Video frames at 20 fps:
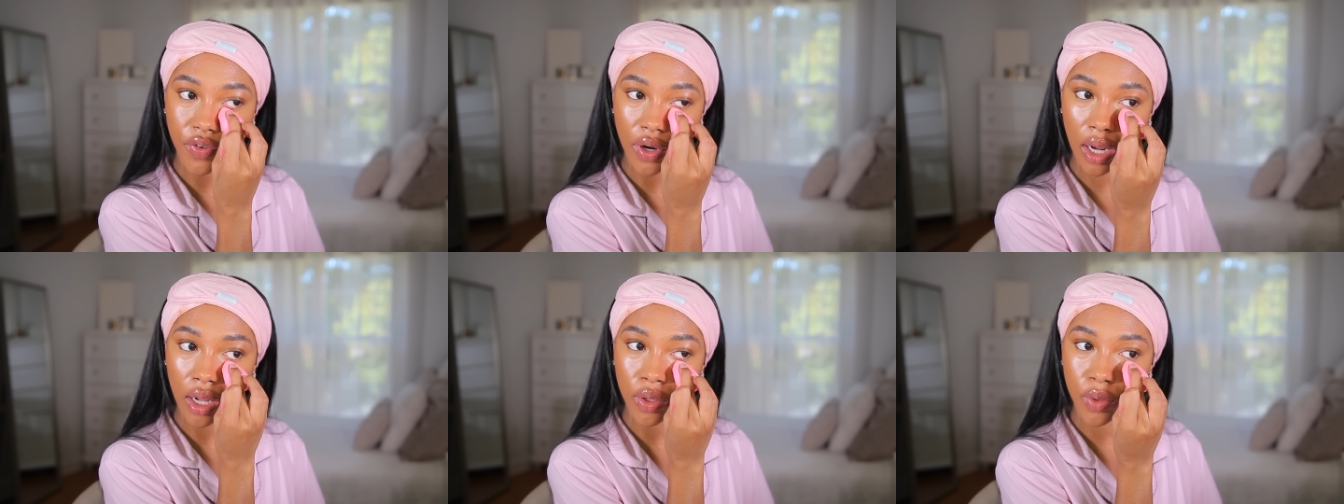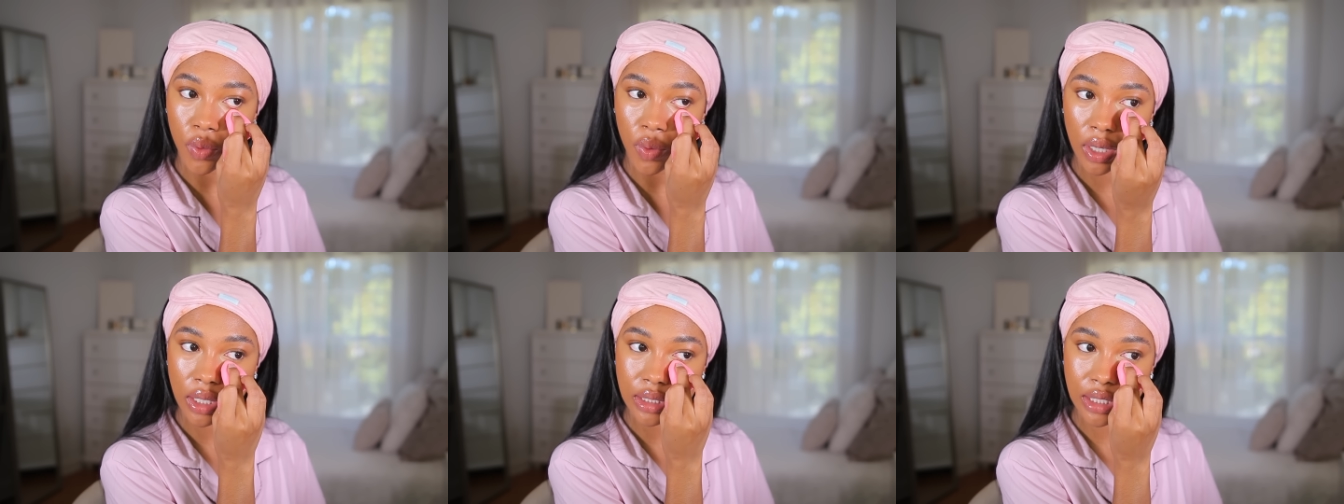for a
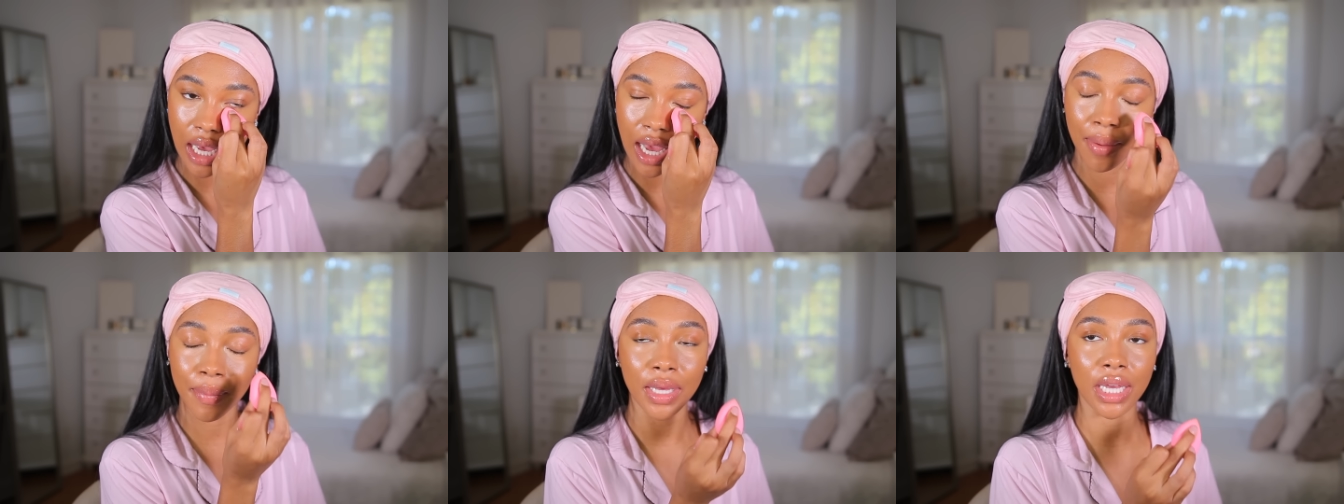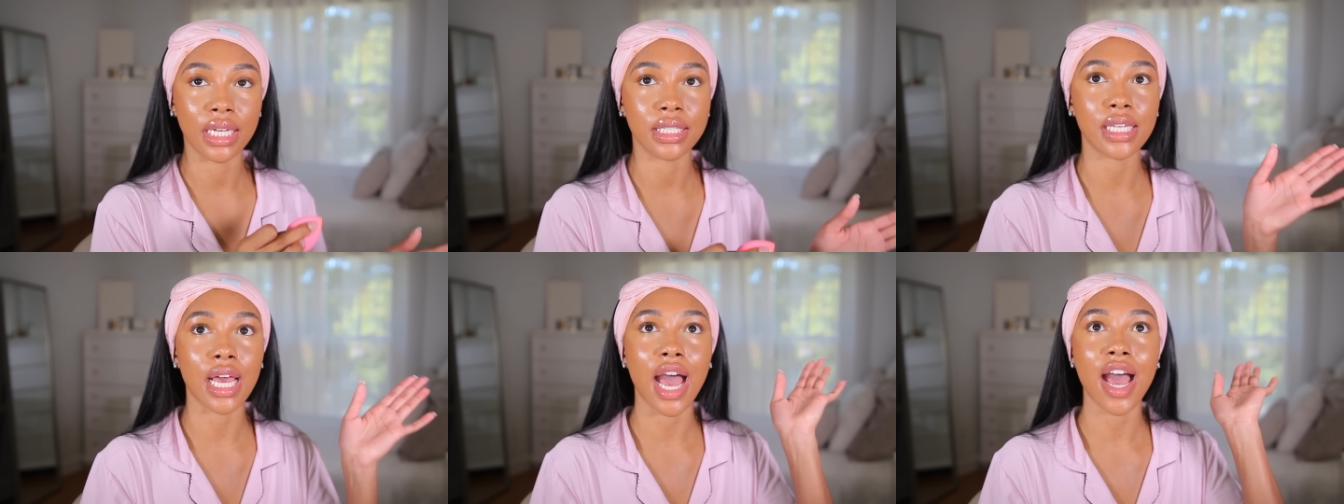long time
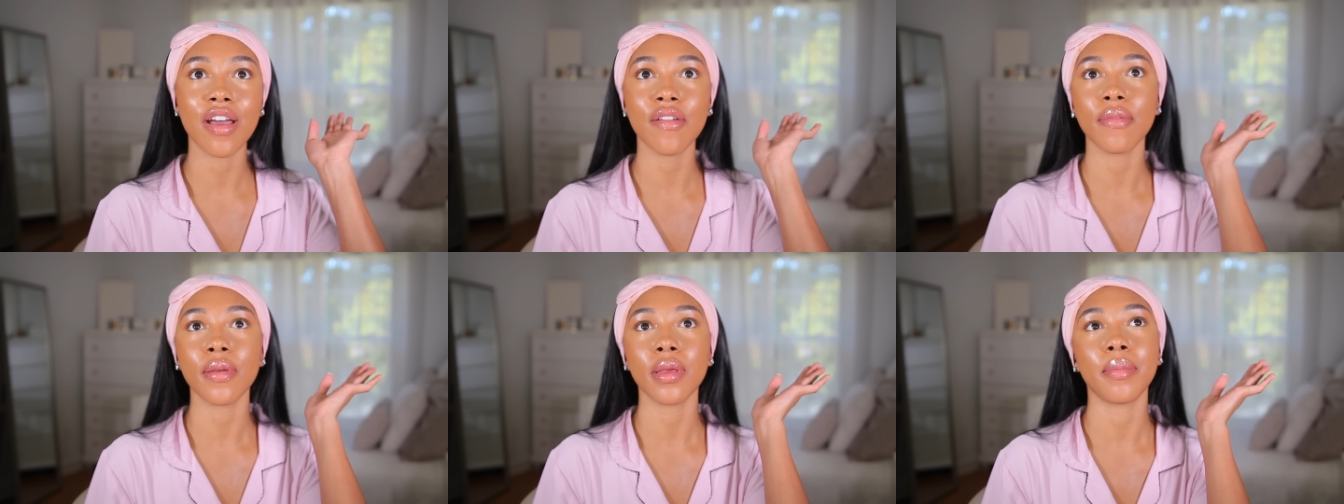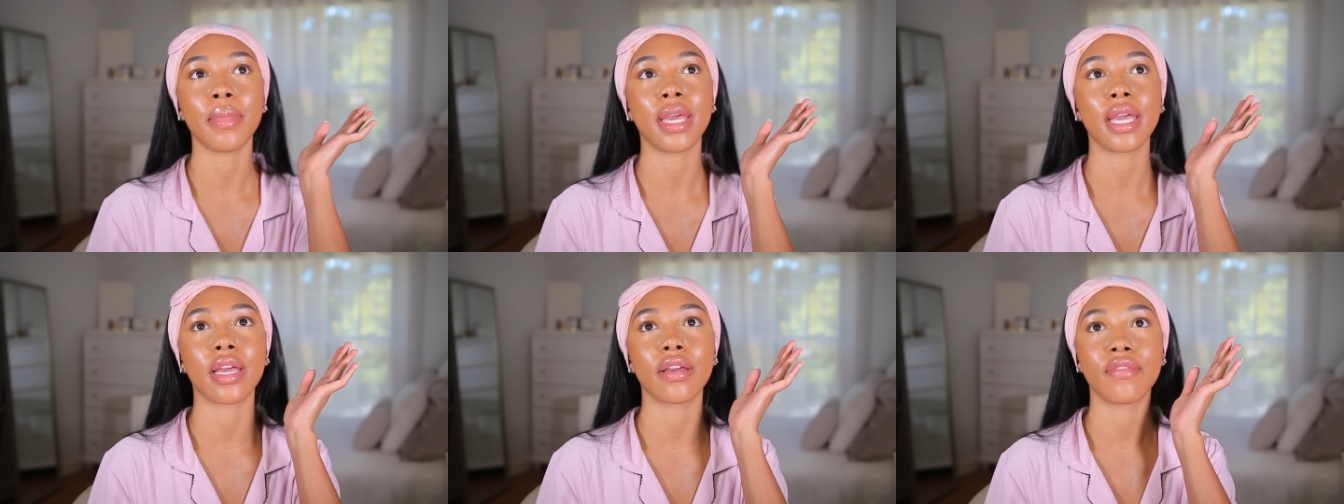because I've
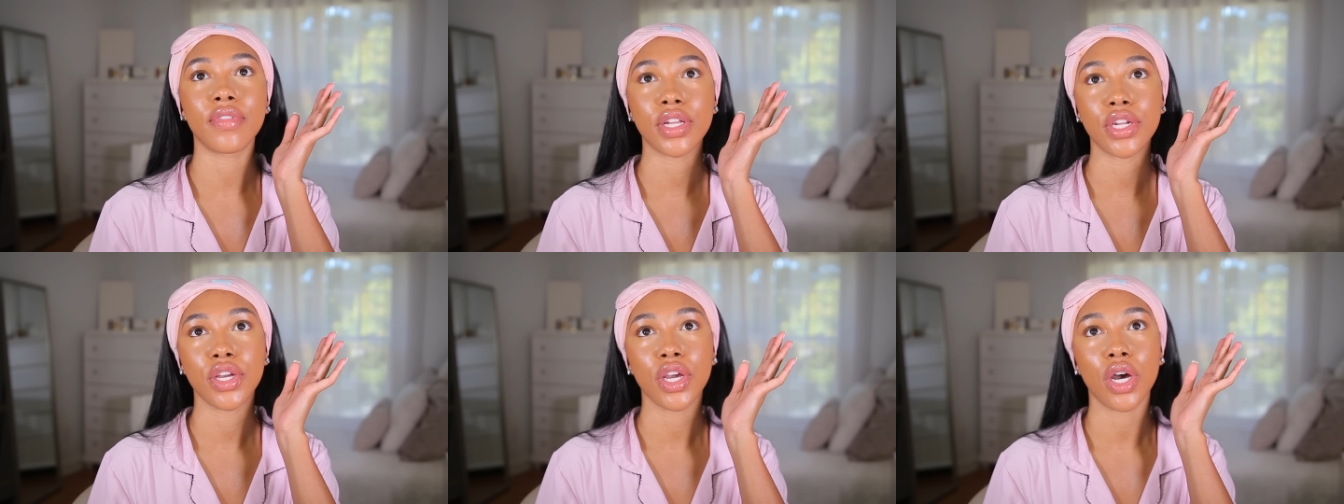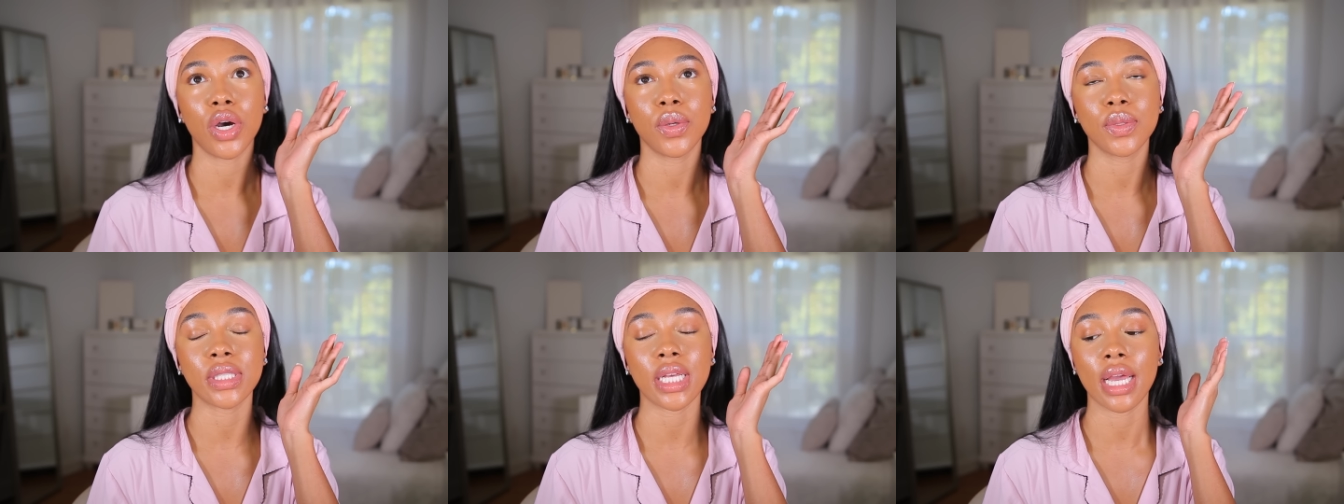been making
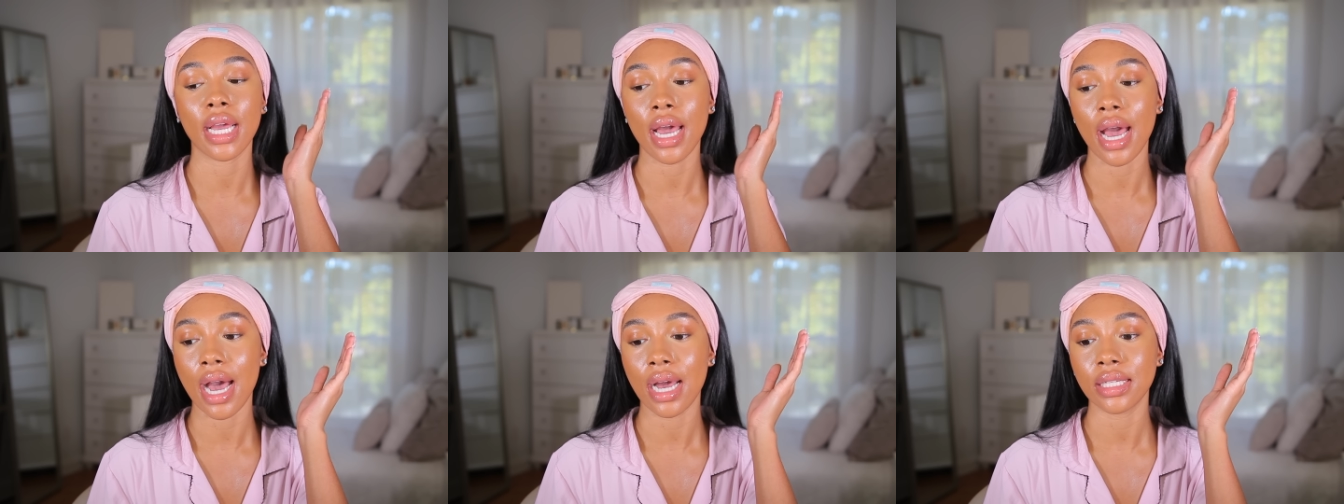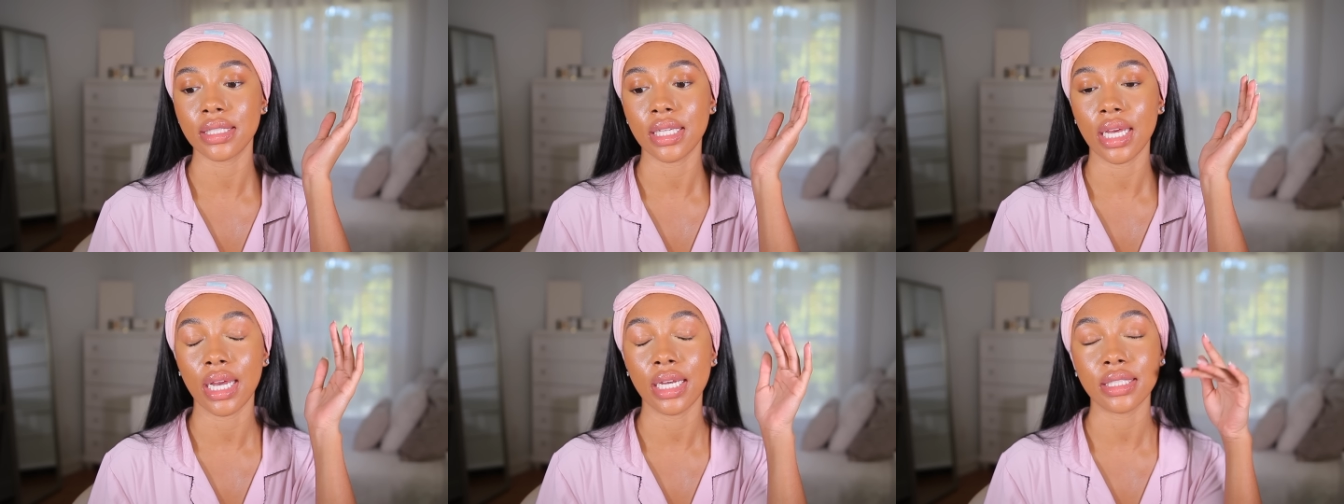videos and
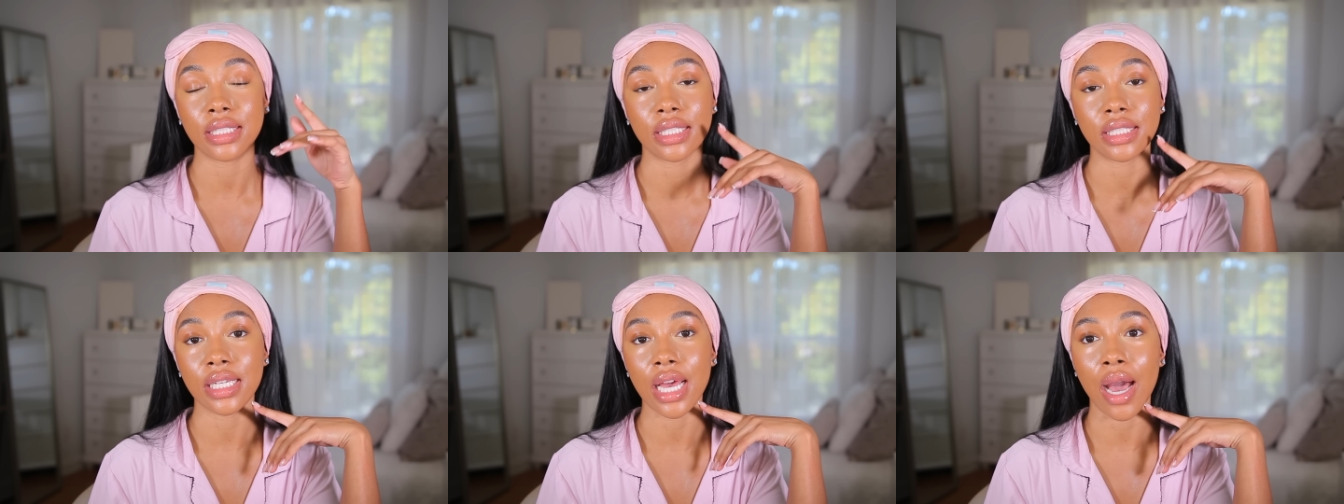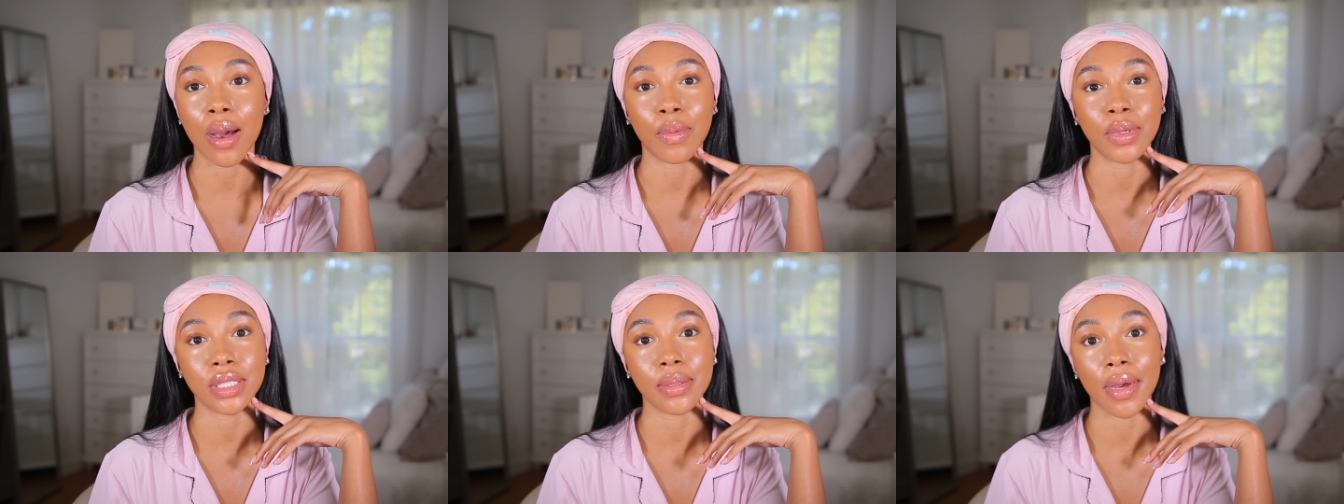content since
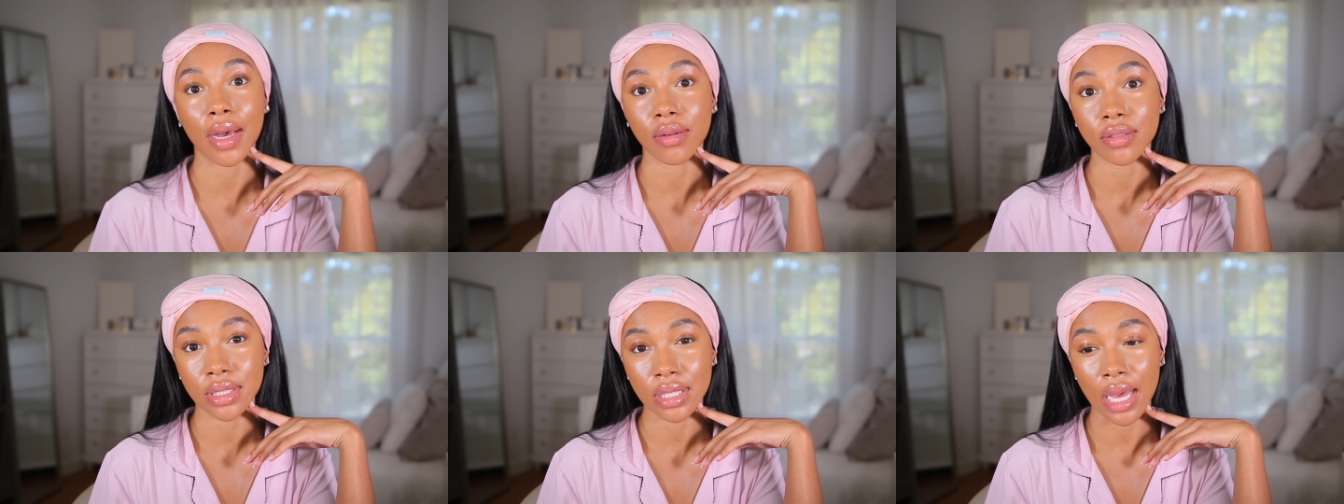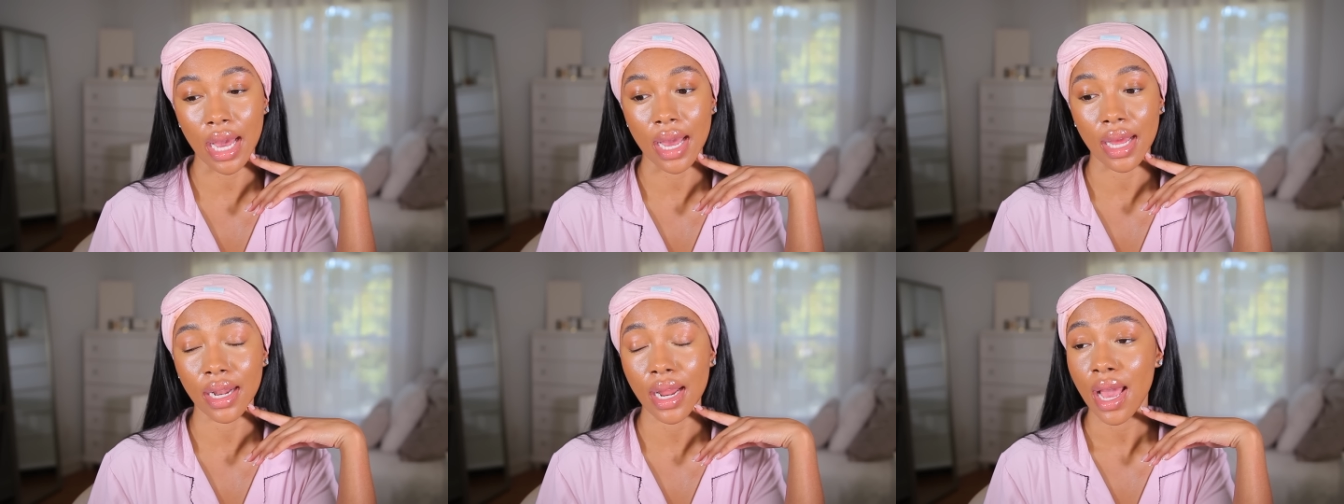I was about
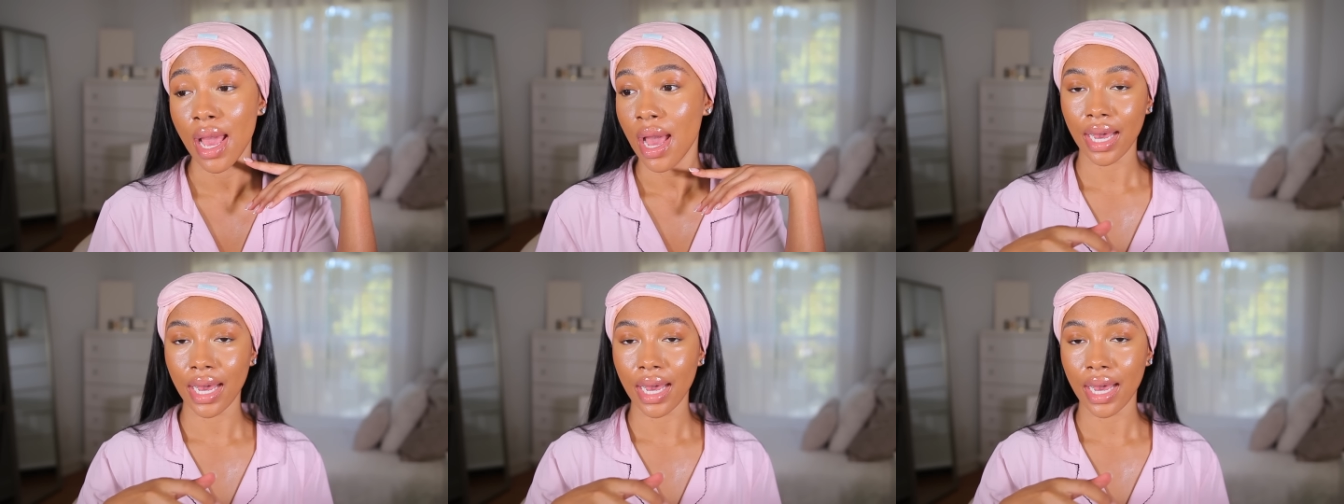10.